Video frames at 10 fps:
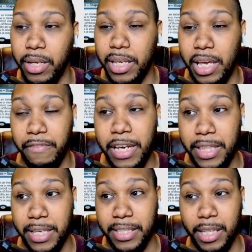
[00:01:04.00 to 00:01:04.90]
If
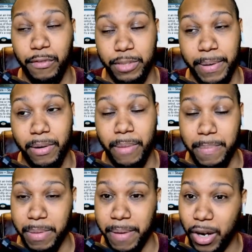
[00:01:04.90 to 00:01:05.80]
anything, Selfless Spirit might be
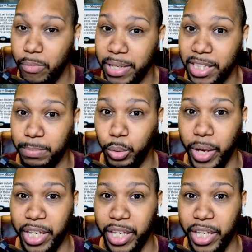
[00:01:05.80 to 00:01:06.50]
better because Blue-White